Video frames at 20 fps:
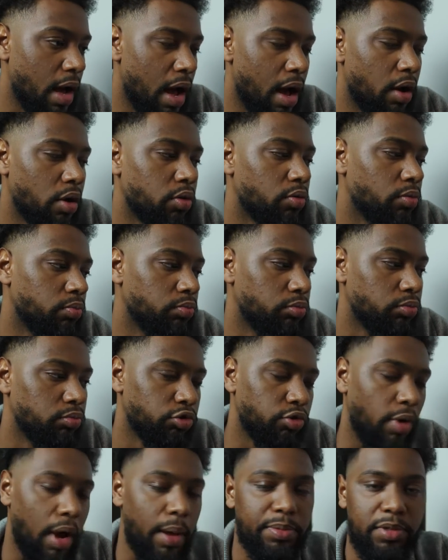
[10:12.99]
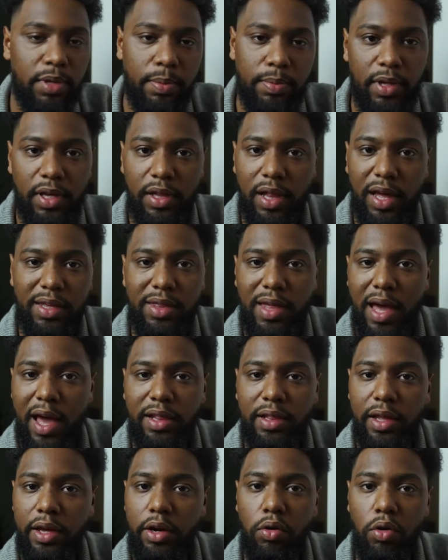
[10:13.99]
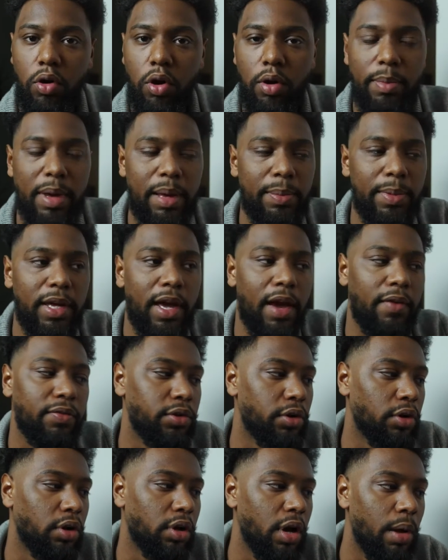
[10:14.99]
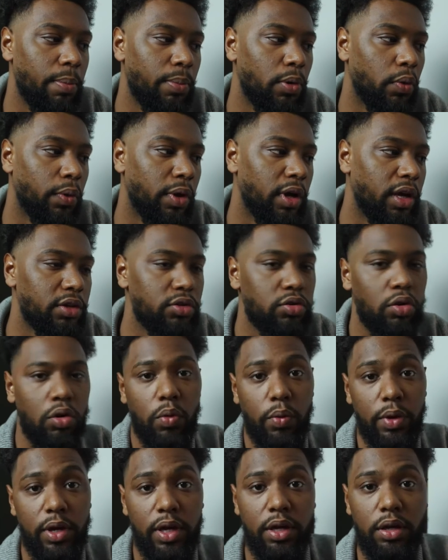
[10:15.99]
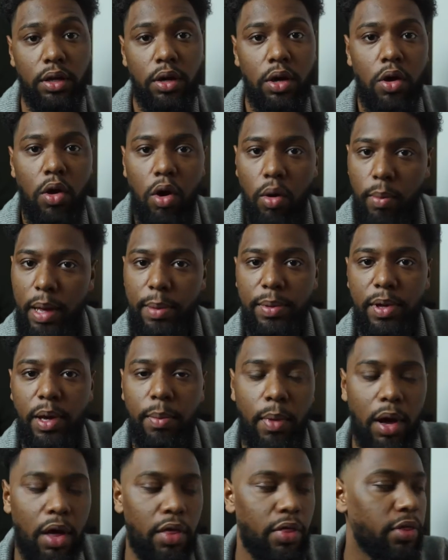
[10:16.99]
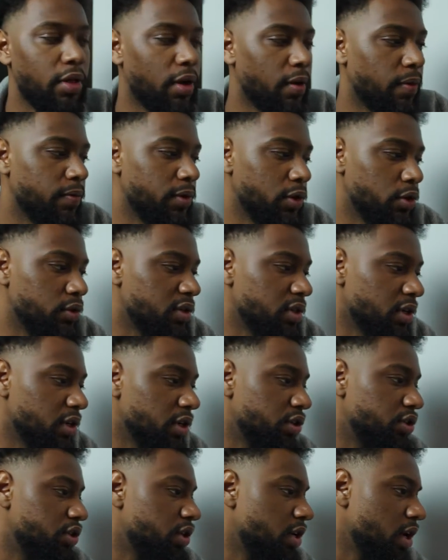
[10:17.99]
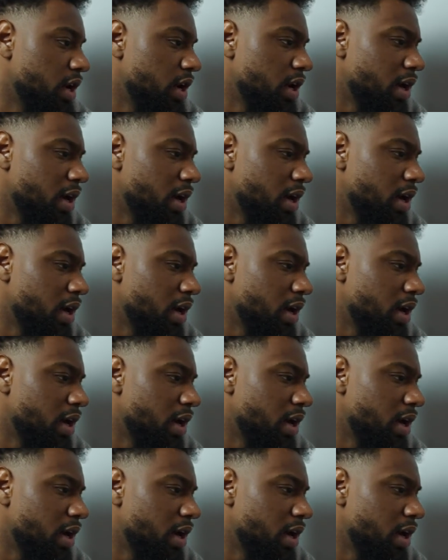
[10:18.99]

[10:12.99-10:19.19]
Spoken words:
I'll drop something like that later on, maybe after a couple weeks or a week, or maybe a month of usage.